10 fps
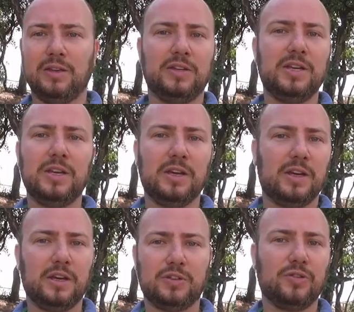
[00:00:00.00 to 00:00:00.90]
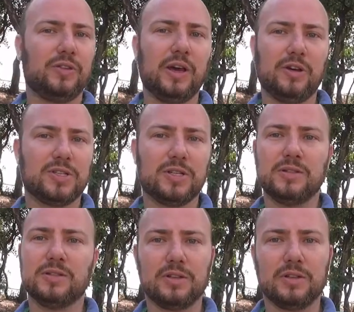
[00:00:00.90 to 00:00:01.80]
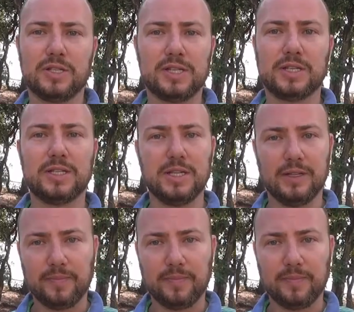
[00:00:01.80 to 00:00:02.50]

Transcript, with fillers: year 2016.